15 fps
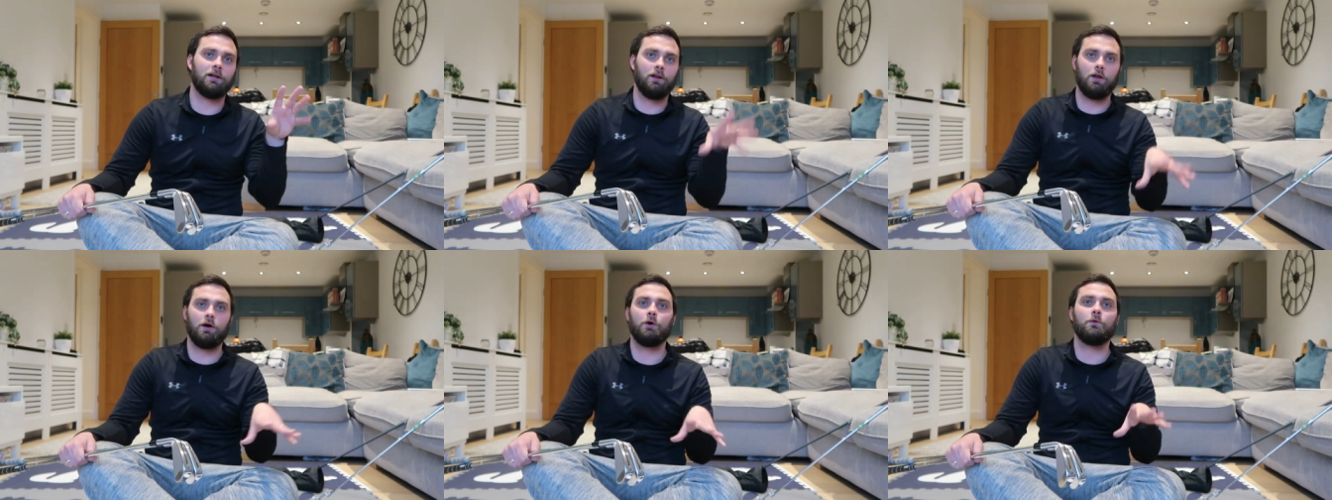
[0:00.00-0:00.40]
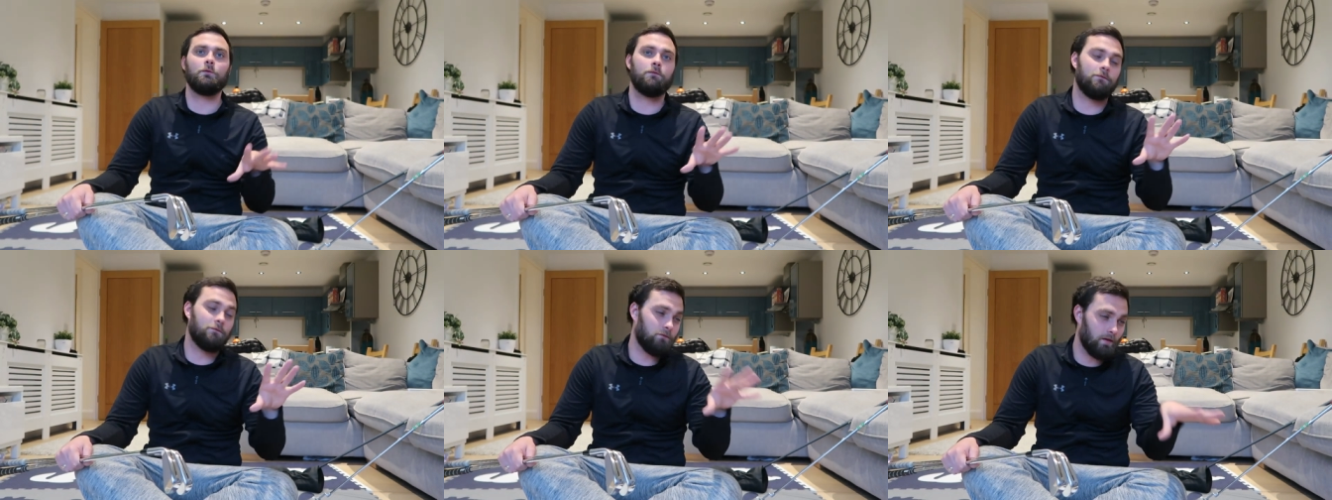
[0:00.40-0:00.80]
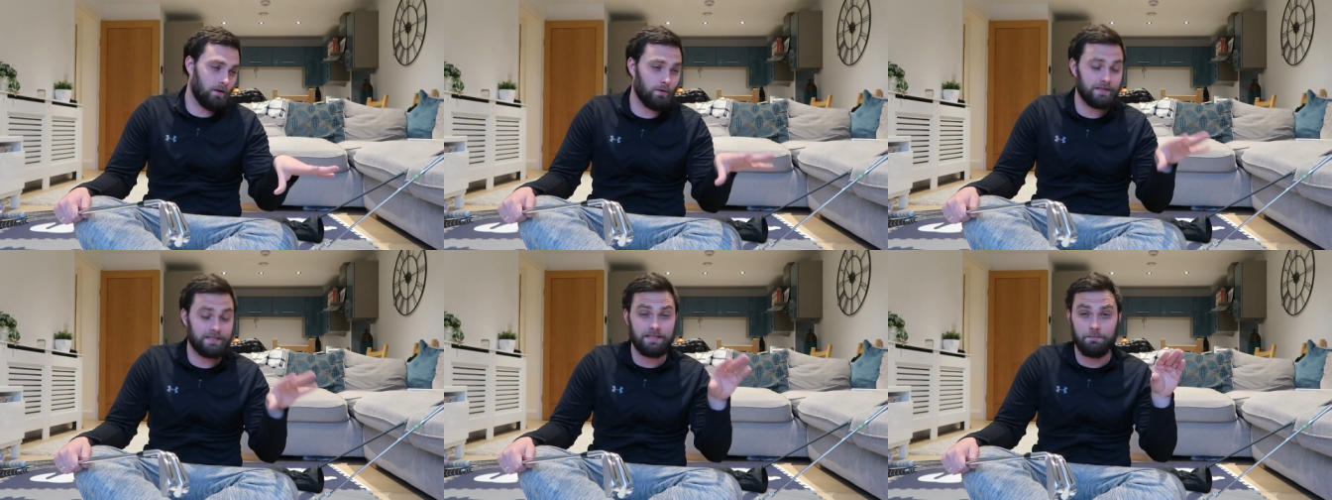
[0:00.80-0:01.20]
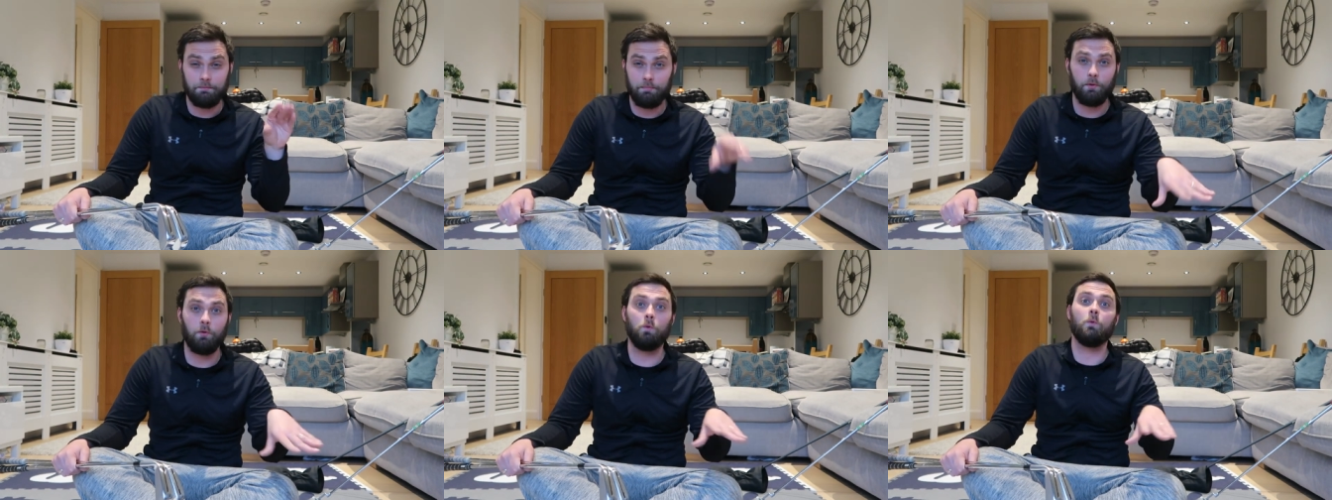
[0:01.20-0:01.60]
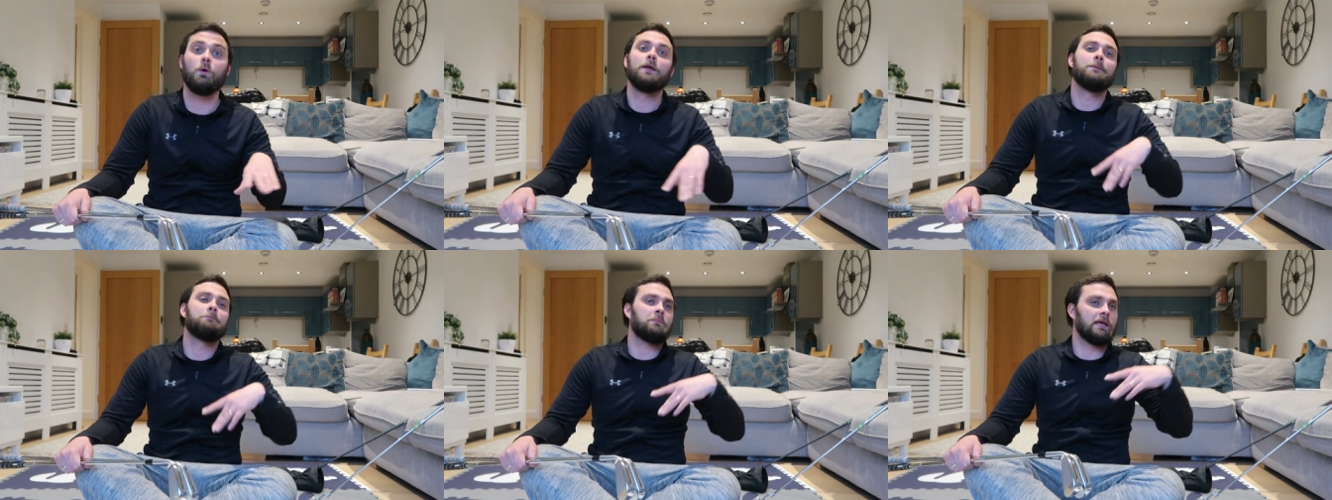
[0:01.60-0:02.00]
low, flighted
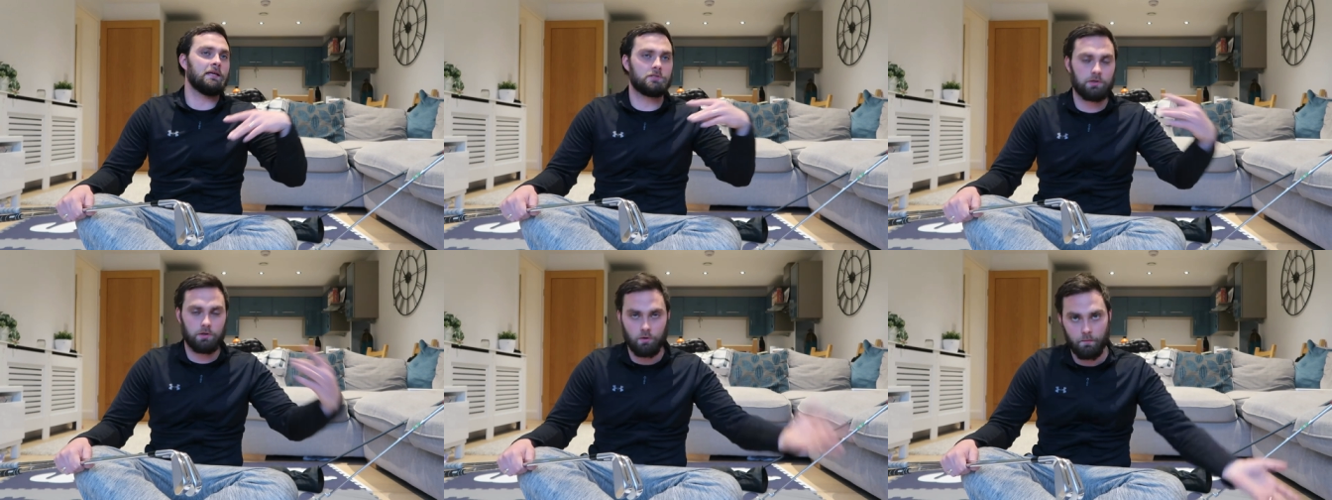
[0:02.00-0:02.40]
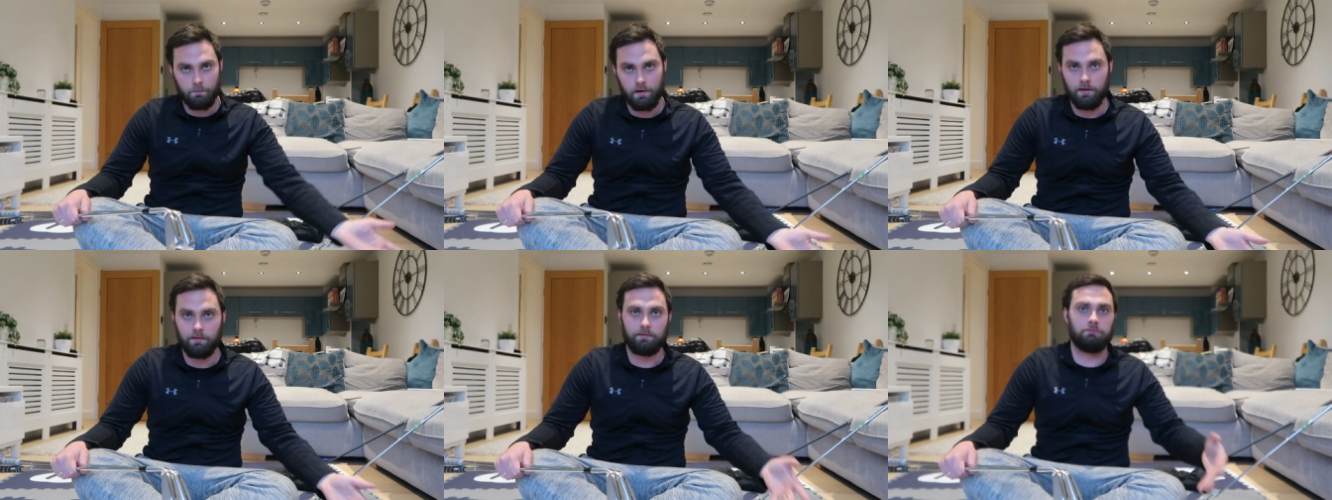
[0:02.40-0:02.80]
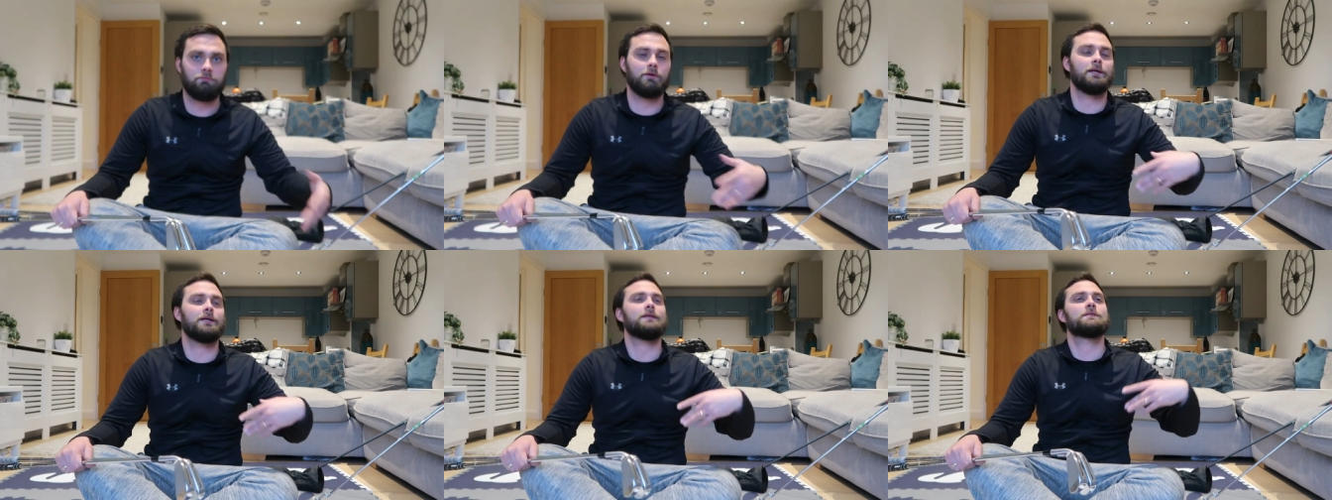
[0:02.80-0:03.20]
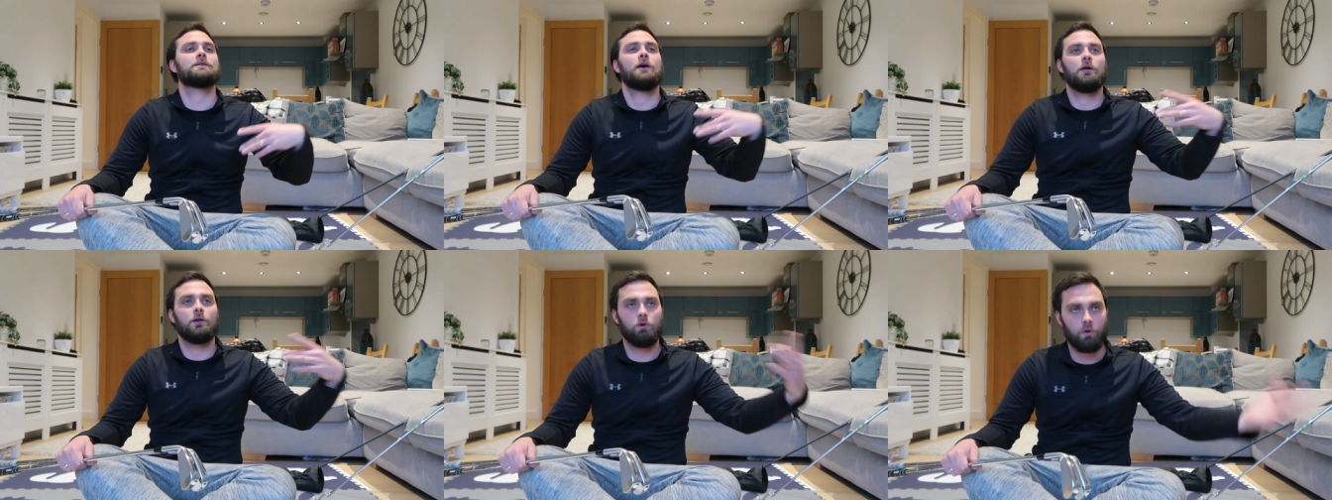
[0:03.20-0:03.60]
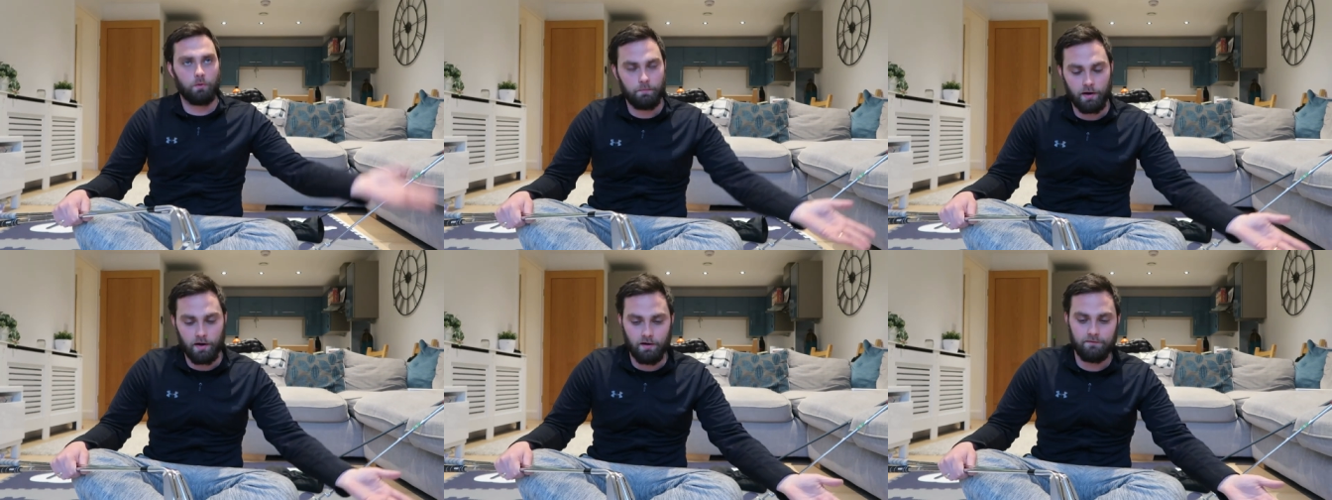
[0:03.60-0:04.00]
ball into long par threes,
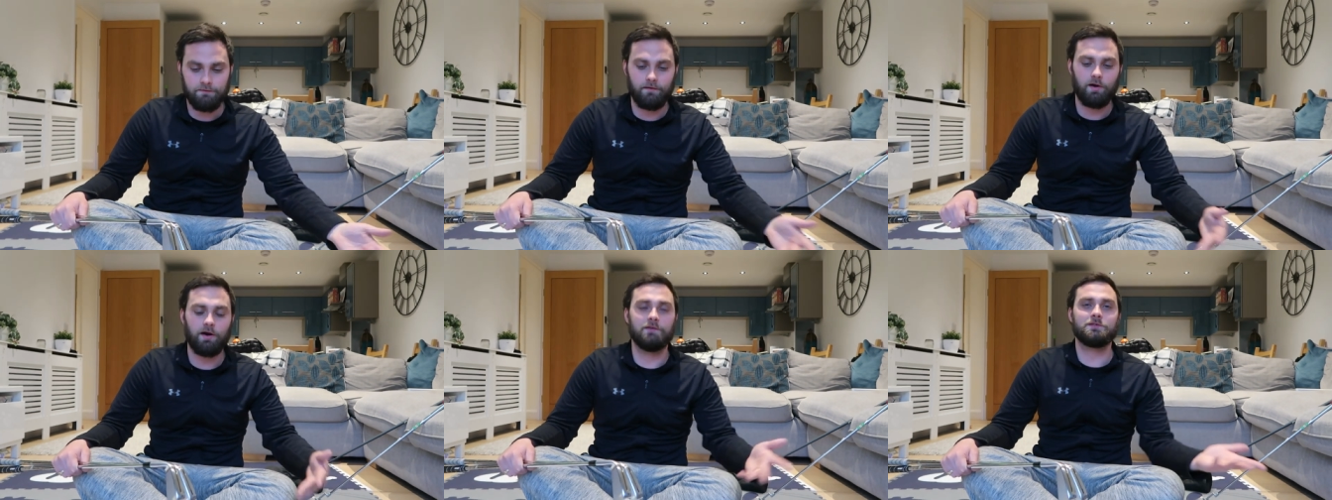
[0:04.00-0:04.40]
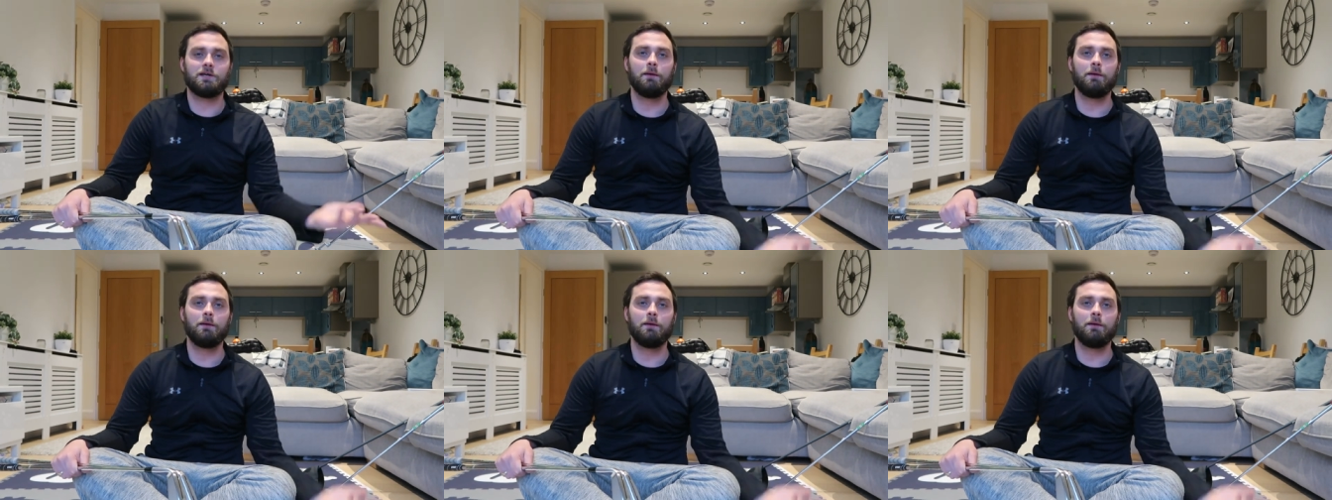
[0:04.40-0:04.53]
long par fives.